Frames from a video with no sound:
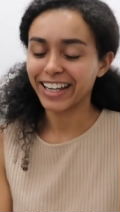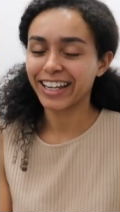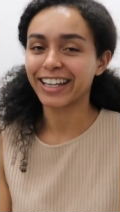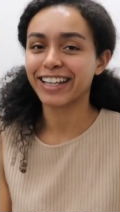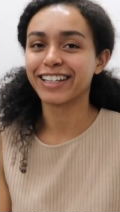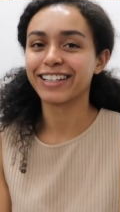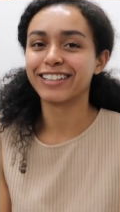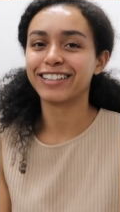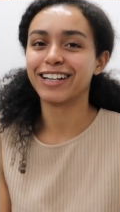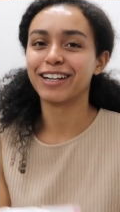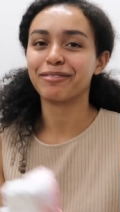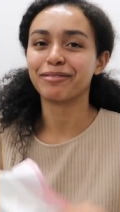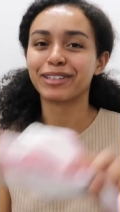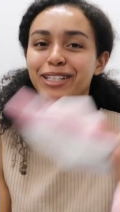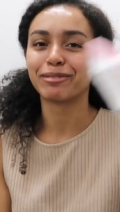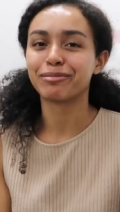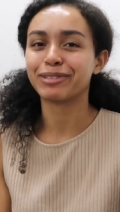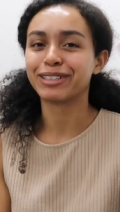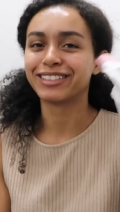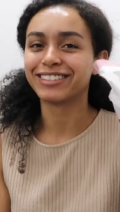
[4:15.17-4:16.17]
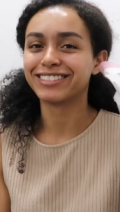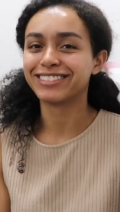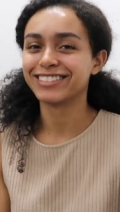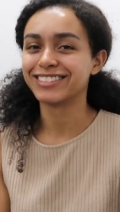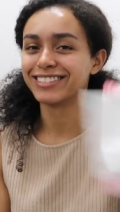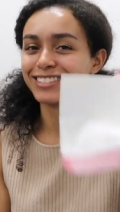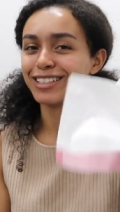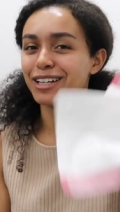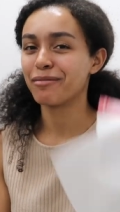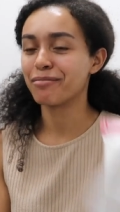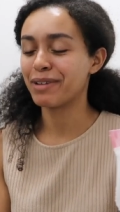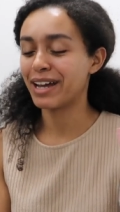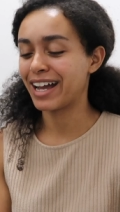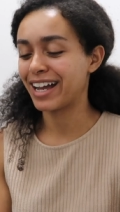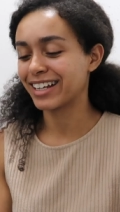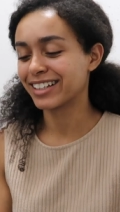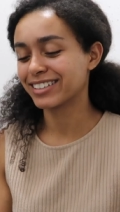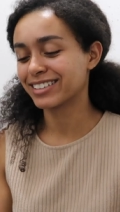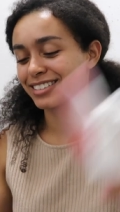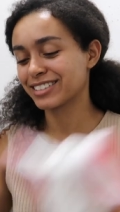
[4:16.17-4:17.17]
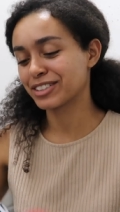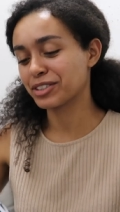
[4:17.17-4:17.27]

And I'm gonna put a bag,